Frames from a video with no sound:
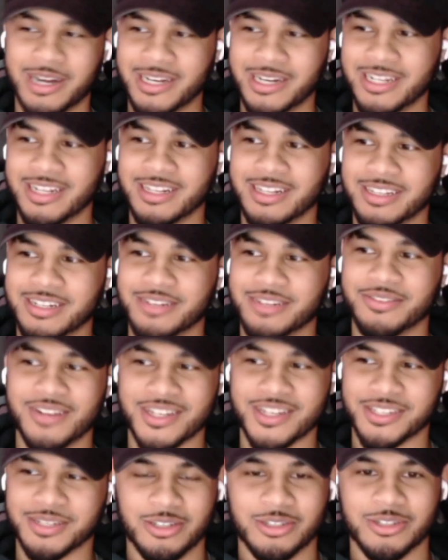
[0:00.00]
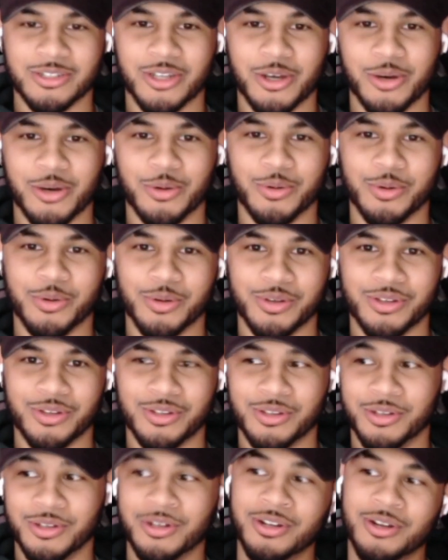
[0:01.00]
need to clarify something. So
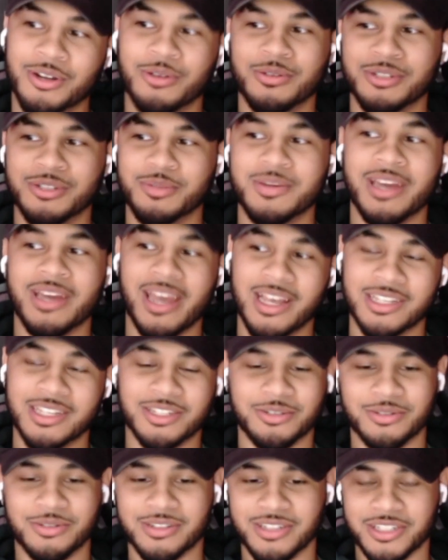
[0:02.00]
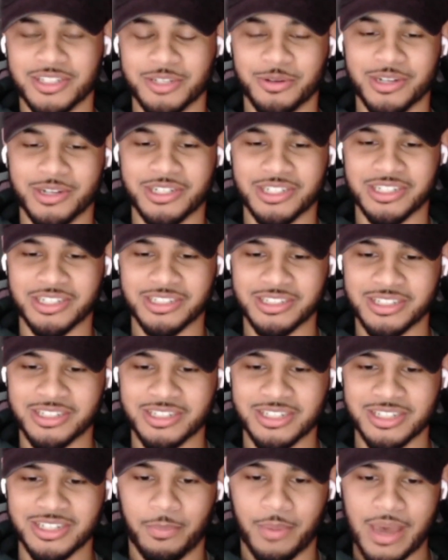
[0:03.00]
you're going to be answering these
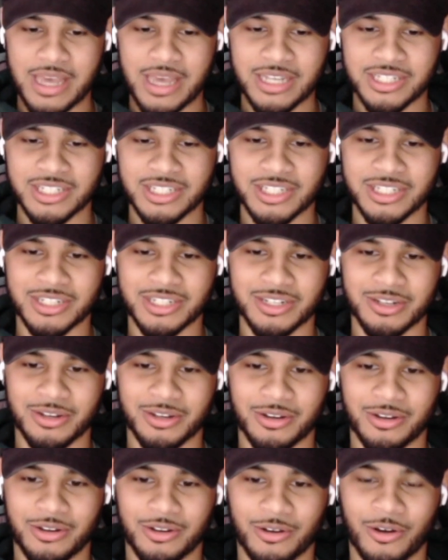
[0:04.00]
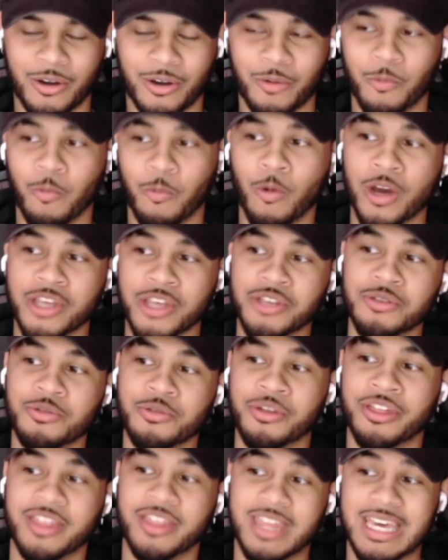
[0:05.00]
questions based on what
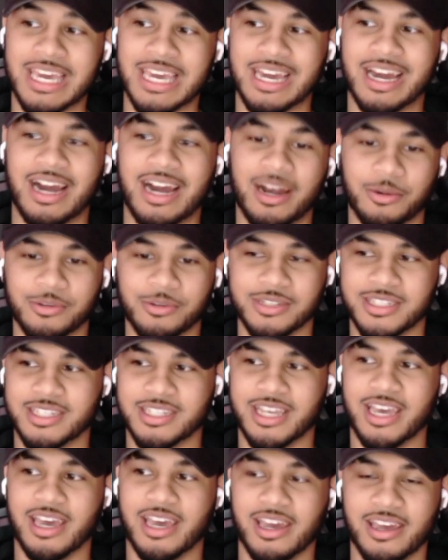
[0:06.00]
you think I would say.